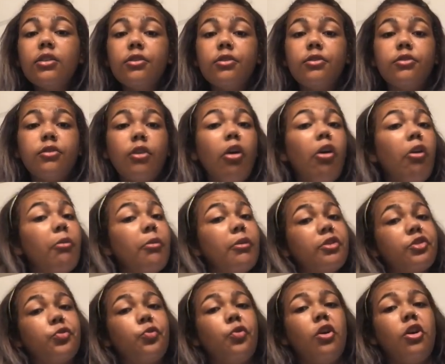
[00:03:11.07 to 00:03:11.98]
so
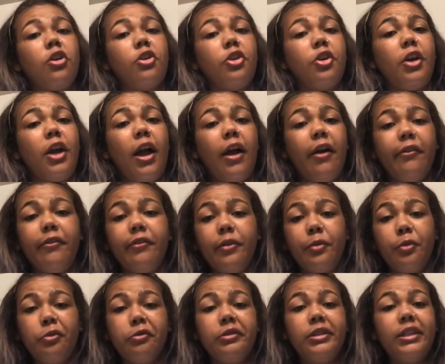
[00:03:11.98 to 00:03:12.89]
much water, have
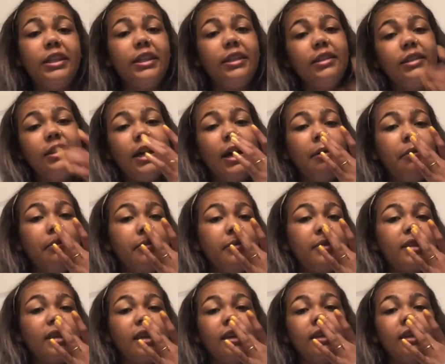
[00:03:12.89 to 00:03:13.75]
the most in-depth